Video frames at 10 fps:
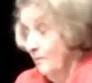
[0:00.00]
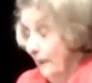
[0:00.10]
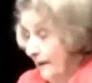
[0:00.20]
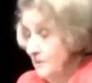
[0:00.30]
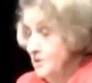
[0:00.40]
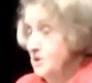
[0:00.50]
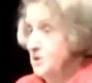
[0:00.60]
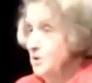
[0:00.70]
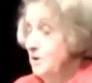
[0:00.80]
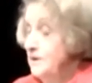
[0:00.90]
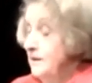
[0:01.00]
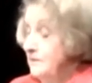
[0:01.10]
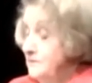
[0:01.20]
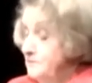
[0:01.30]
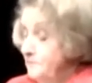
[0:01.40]
Well, she sure
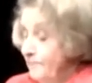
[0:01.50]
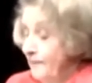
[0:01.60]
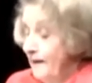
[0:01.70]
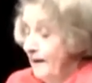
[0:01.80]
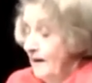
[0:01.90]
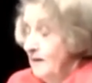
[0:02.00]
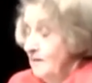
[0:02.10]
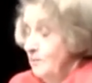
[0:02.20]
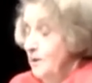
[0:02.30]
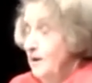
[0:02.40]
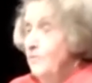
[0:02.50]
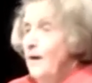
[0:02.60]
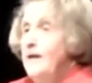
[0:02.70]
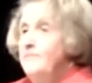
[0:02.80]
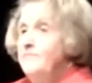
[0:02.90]
did. We
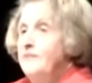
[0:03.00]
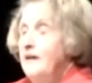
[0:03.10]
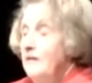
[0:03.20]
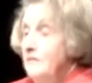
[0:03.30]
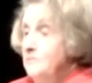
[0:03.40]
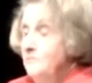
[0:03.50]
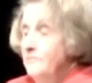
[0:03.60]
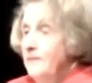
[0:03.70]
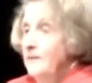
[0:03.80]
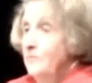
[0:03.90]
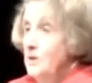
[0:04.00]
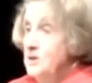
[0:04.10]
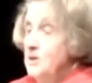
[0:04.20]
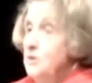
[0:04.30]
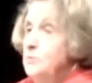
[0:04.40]
arrived there. It
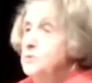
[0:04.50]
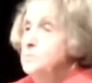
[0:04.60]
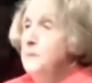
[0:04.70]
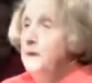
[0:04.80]
was a huge